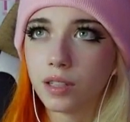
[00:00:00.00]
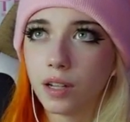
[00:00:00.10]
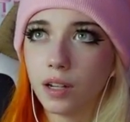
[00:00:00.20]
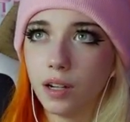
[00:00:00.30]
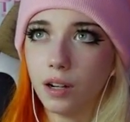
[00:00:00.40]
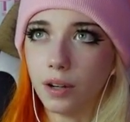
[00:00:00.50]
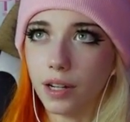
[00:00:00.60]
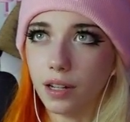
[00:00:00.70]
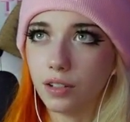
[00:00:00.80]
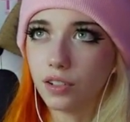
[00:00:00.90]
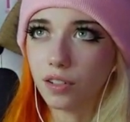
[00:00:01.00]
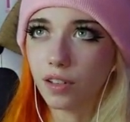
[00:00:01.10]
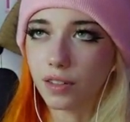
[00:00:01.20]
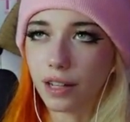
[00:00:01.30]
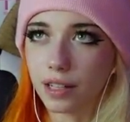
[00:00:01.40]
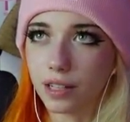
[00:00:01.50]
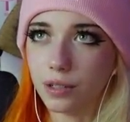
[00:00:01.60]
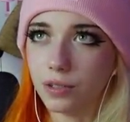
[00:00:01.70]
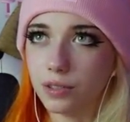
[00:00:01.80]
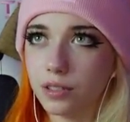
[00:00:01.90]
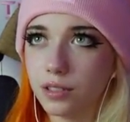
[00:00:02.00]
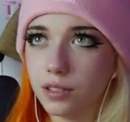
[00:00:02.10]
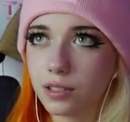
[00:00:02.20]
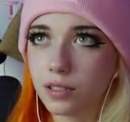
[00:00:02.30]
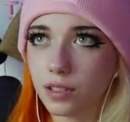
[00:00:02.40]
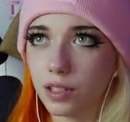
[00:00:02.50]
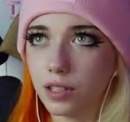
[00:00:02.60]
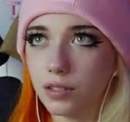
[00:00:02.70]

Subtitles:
Alright, she's not that cute. Let's see.